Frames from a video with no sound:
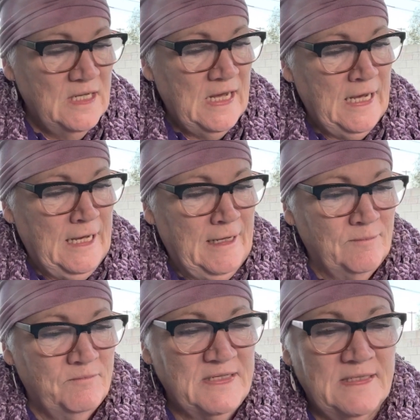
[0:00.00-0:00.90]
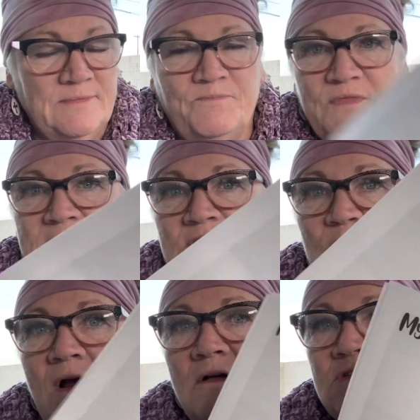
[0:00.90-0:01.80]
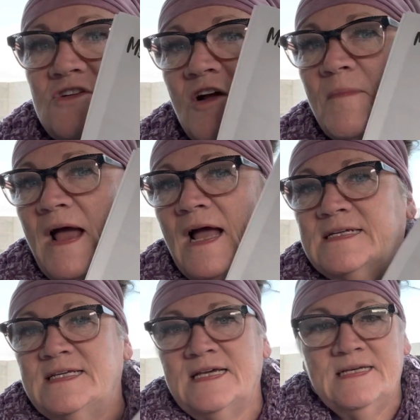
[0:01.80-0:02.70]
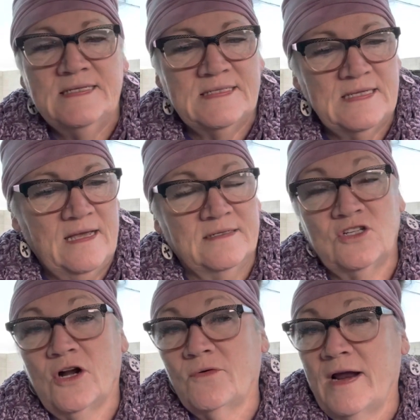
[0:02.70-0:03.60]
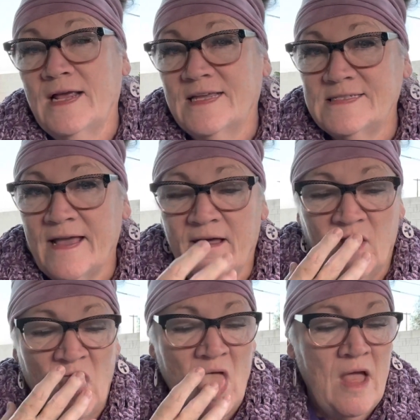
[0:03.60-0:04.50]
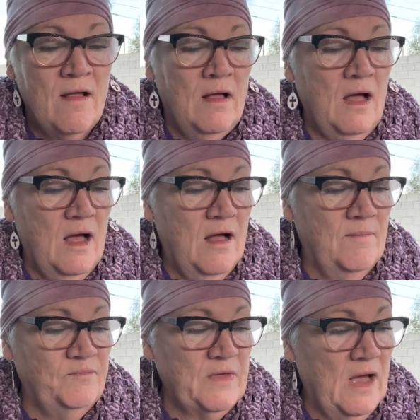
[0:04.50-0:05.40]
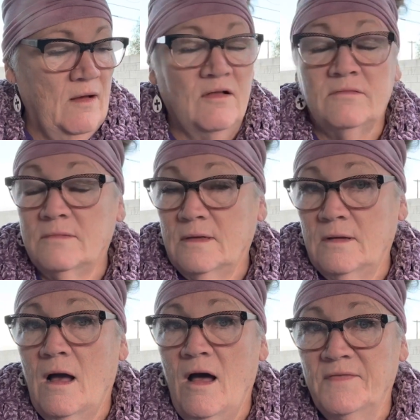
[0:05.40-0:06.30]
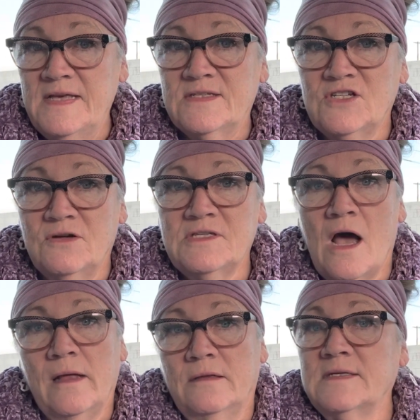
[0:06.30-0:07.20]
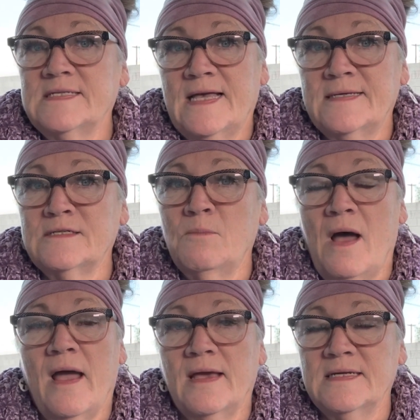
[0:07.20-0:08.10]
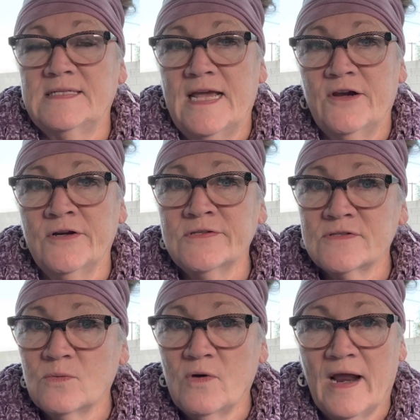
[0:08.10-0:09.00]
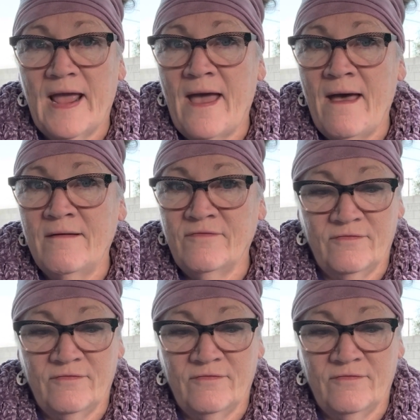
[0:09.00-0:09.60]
But this is where I'll start my ideas and start writing it down. On these notes, I will assess my containers, what I have.